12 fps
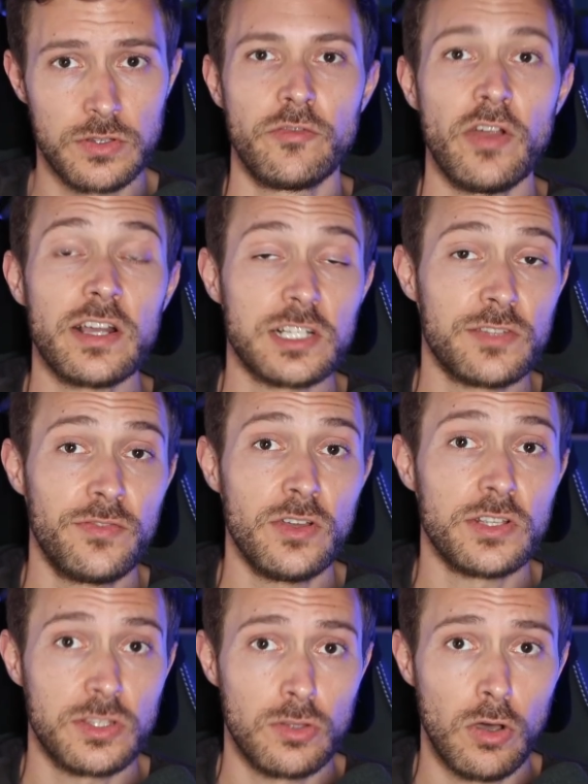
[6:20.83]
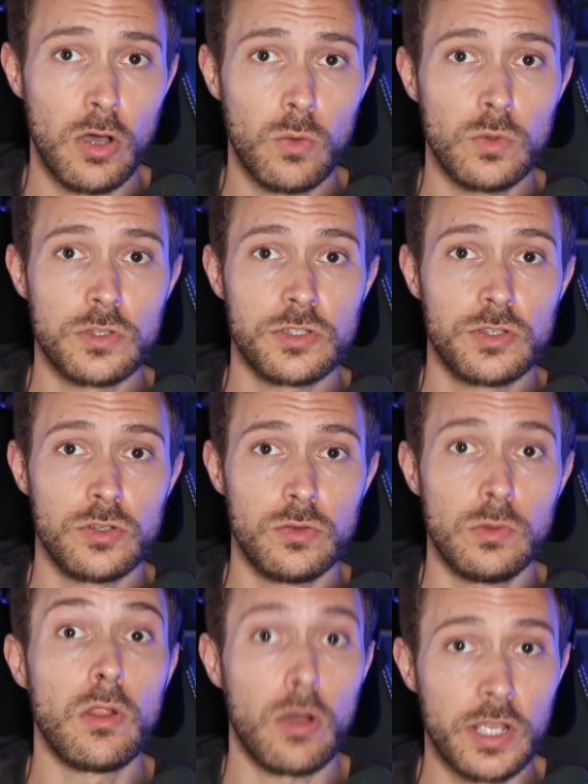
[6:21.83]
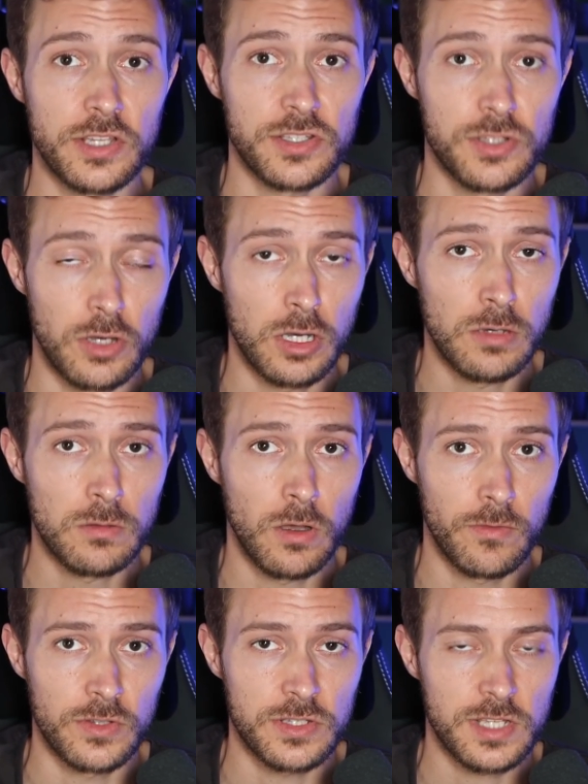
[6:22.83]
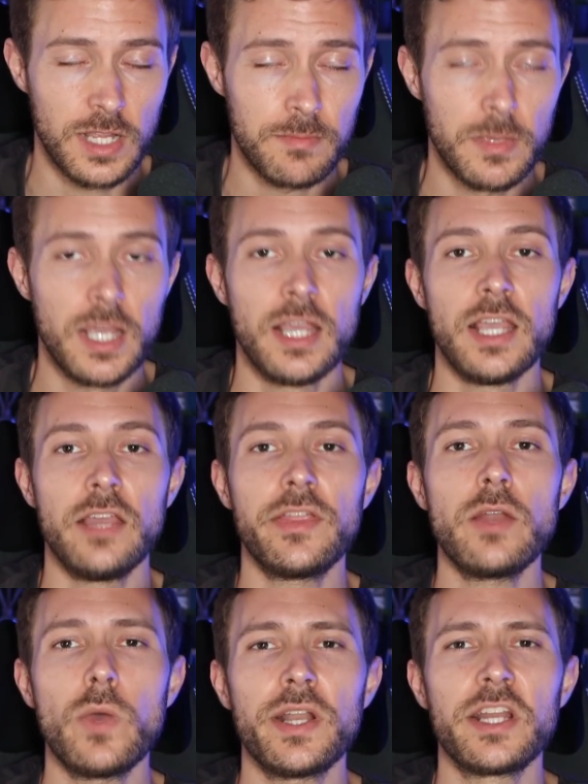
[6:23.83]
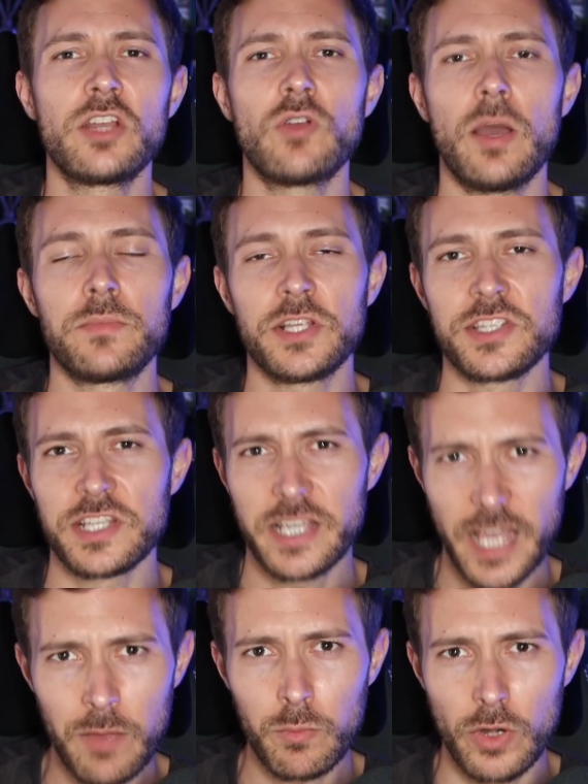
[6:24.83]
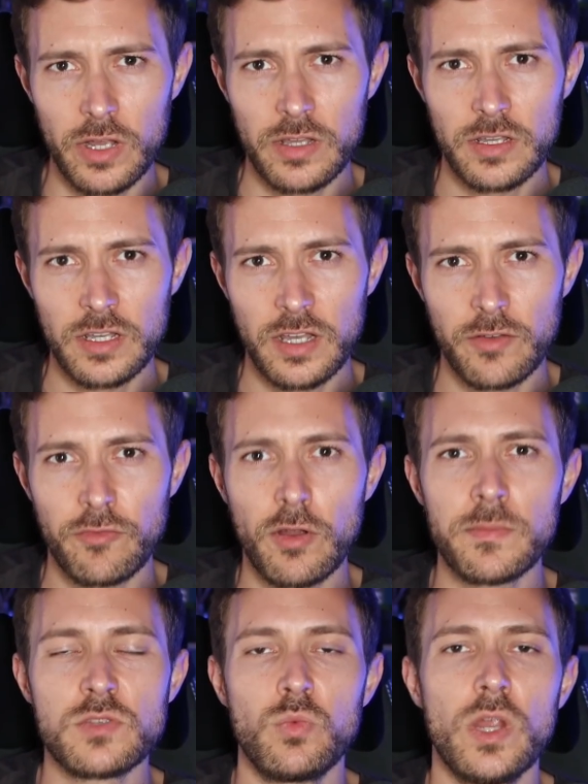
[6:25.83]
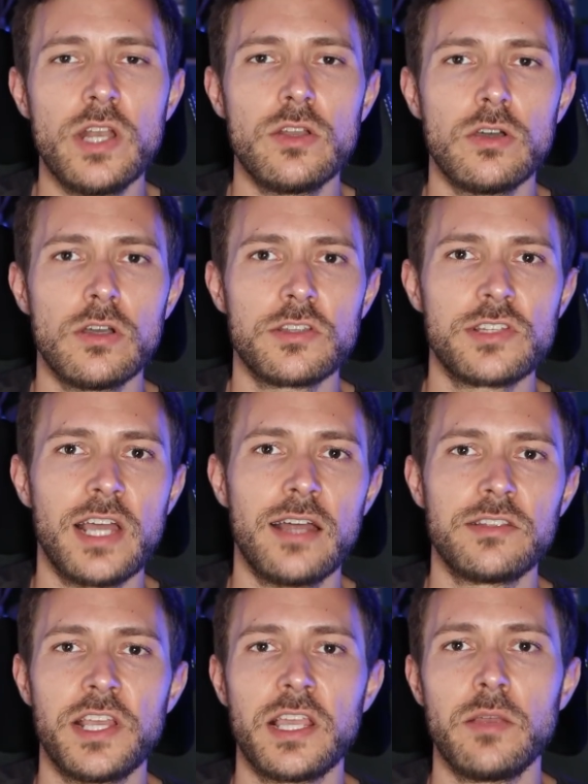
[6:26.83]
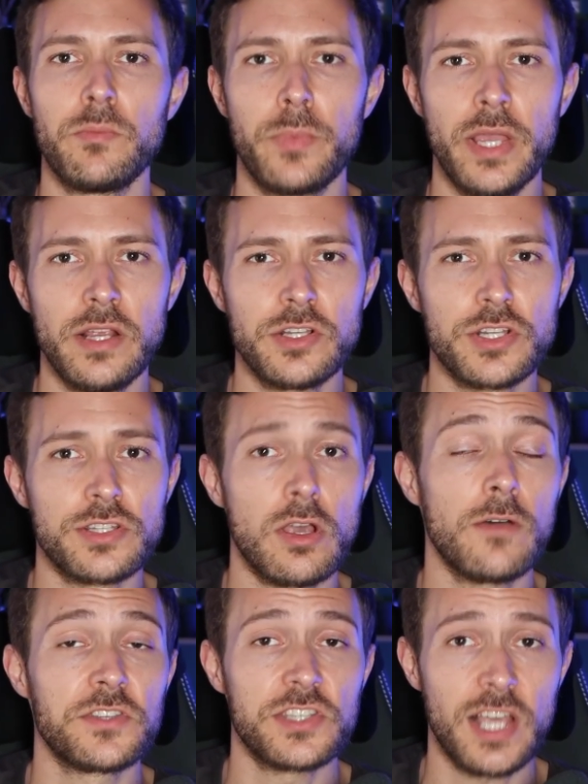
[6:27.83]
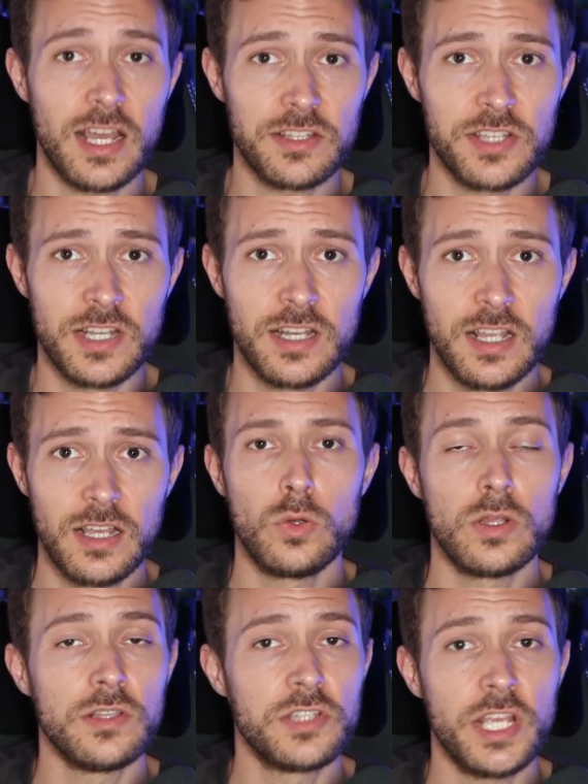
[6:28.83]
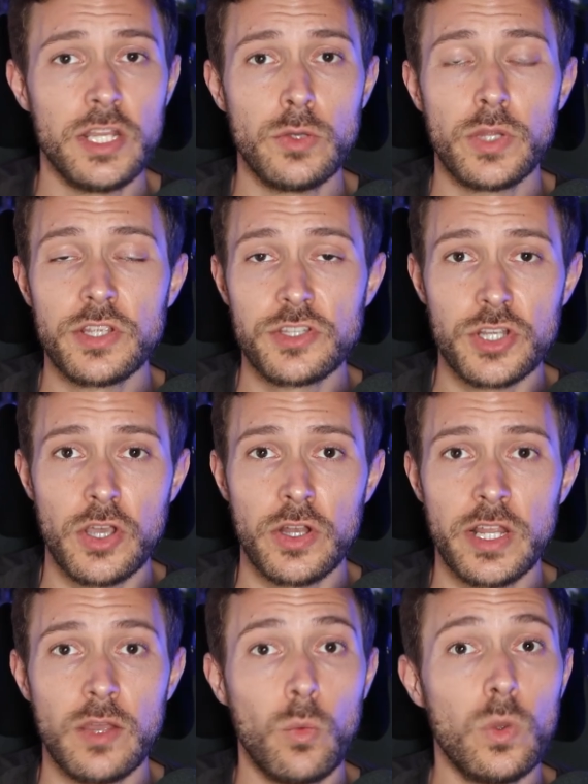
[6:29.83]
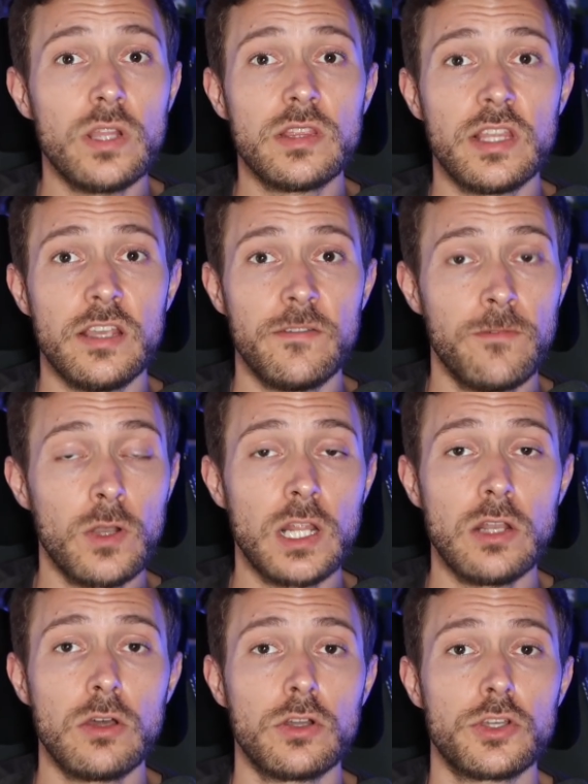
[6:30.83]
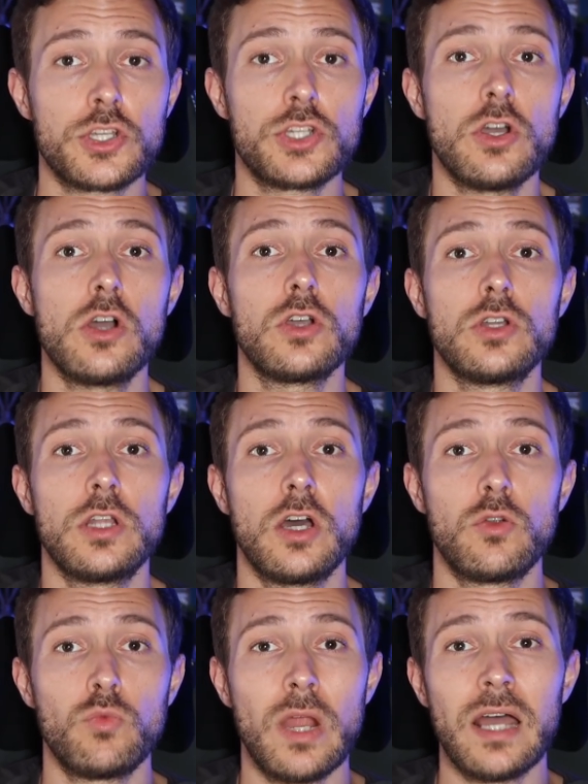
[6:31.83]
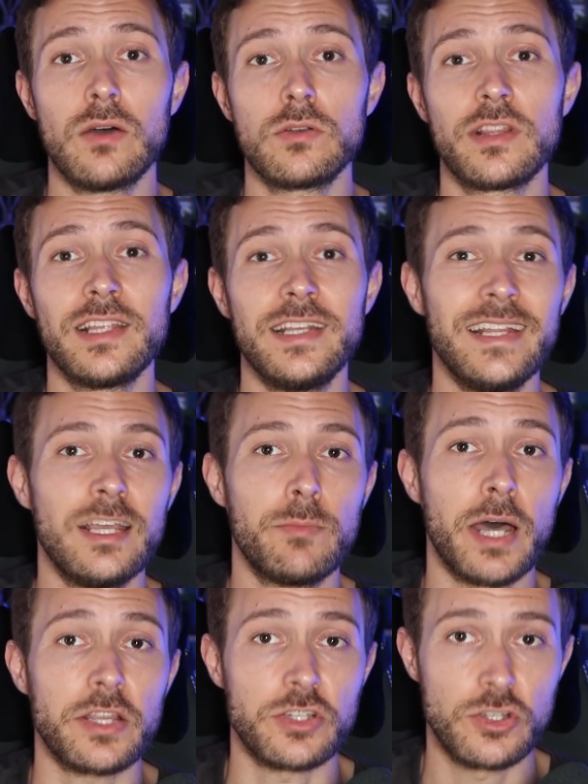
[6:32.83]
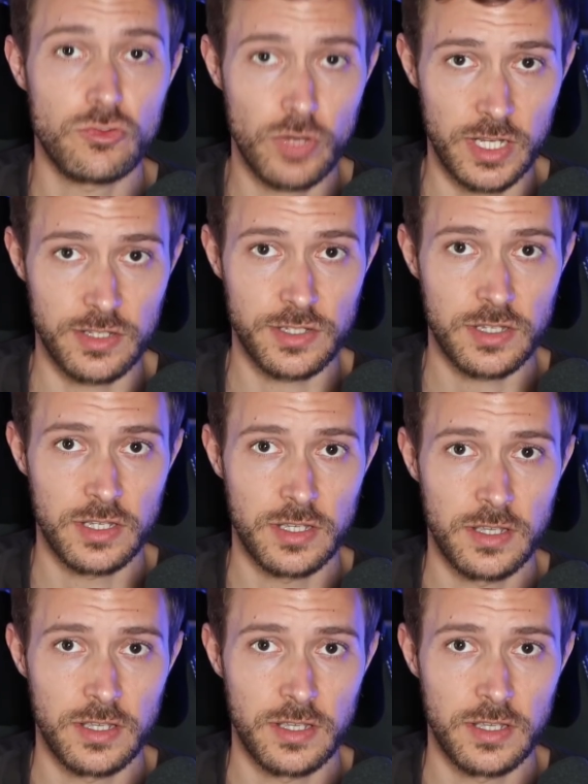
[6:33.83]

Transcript: Frank's first thought was to lock his door, obviously. He then went and grabbed his camera, and from his window started taking pictures of Sartin, who continued his journey with the fully loaded shotgun around the nearby streets.